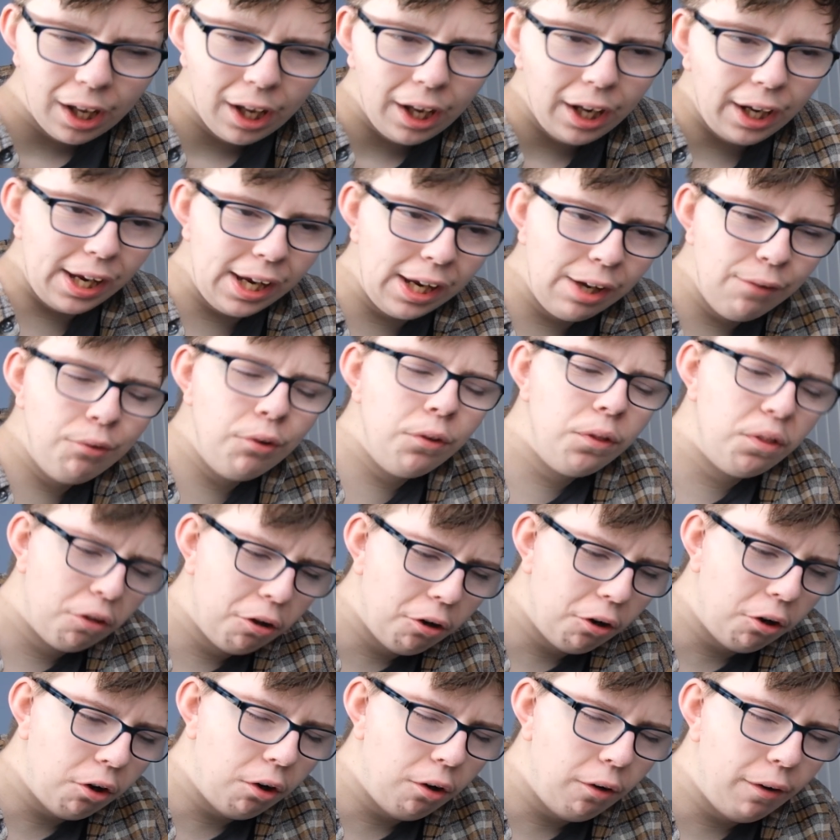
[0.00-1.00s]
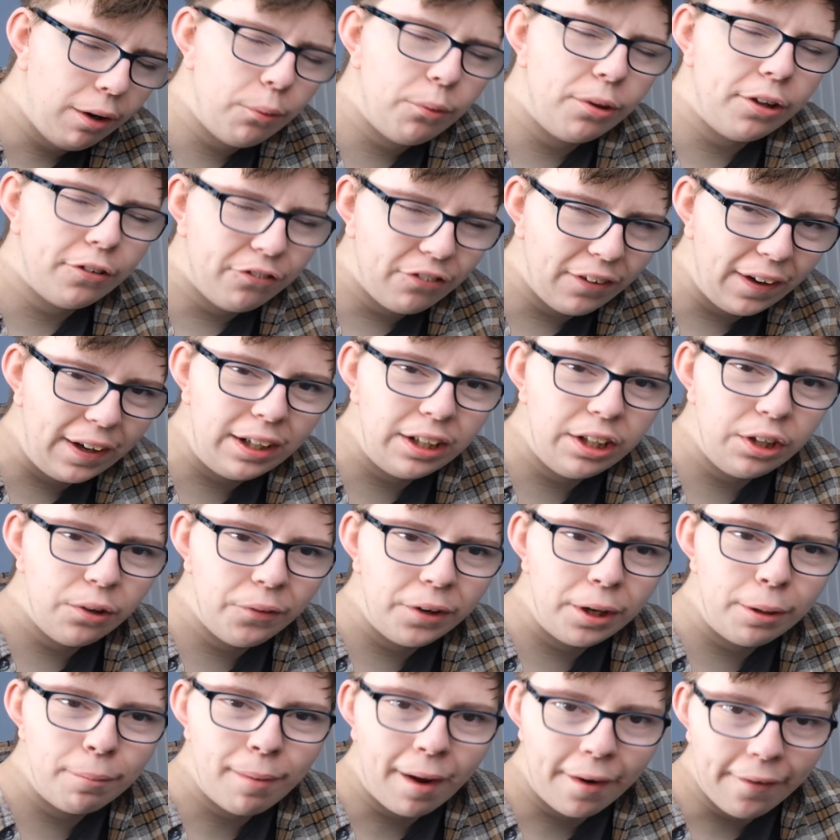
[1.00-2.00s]
even though it was a failure in
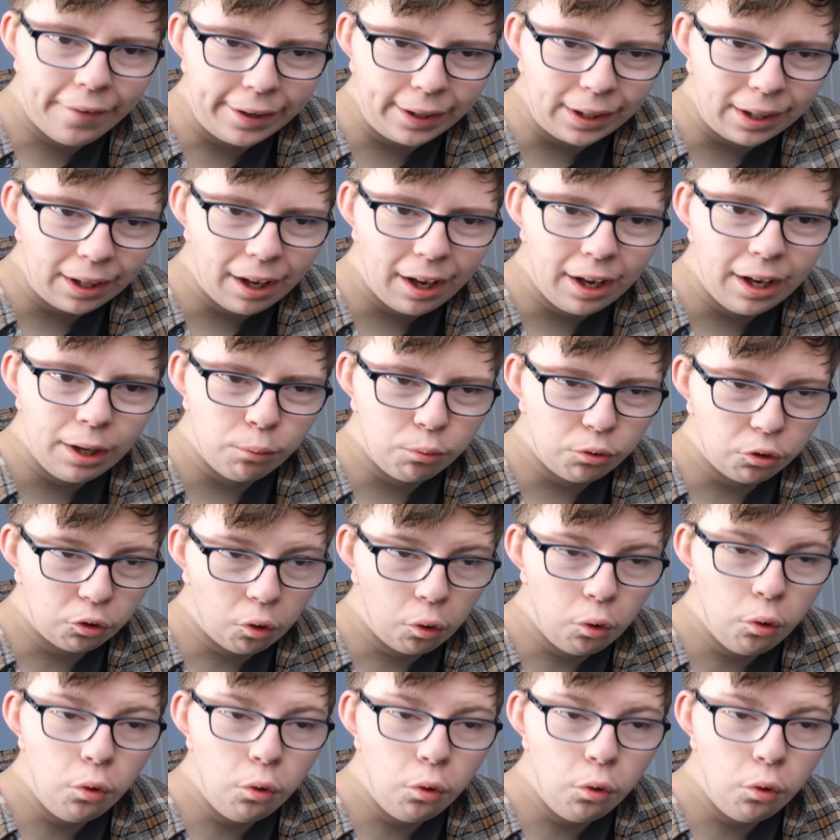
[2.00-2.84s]
America, it was a